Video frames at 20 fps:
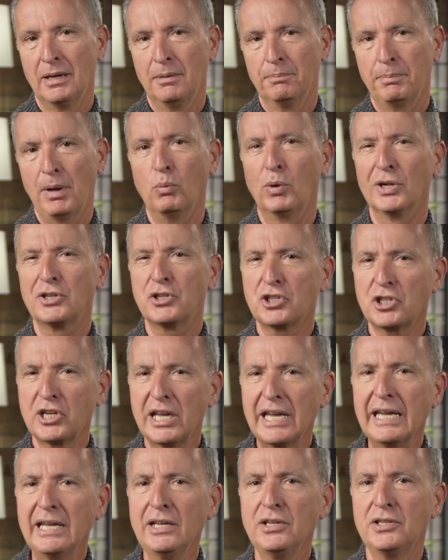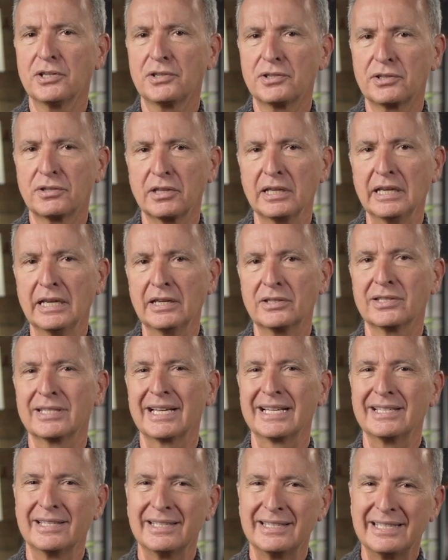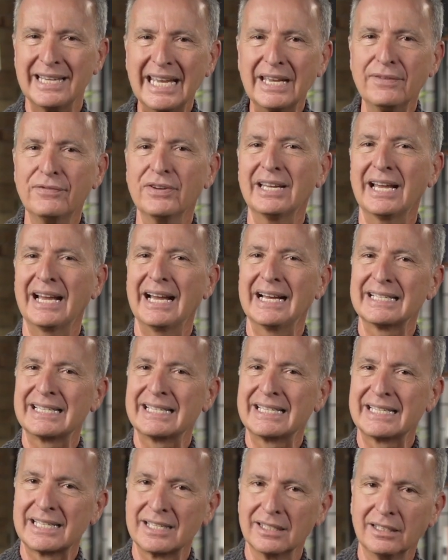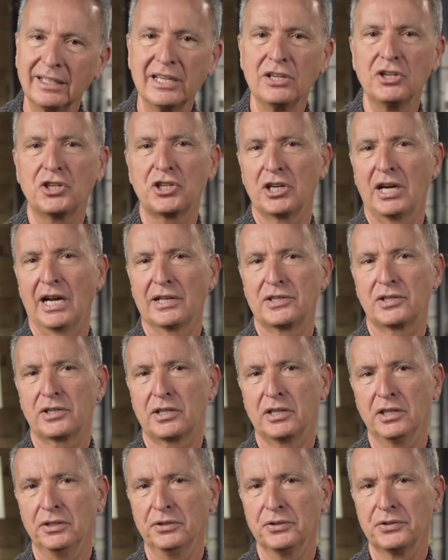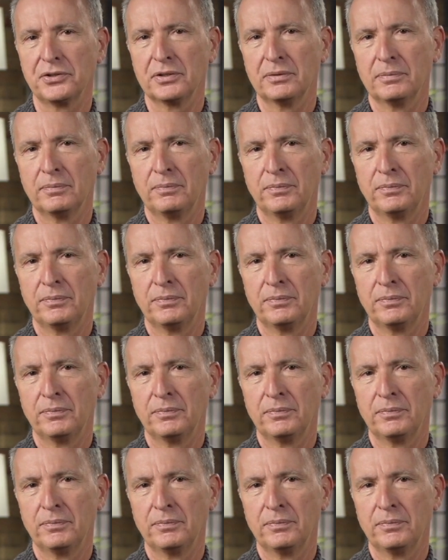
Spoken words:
But what changes things is that David has slingshot skills.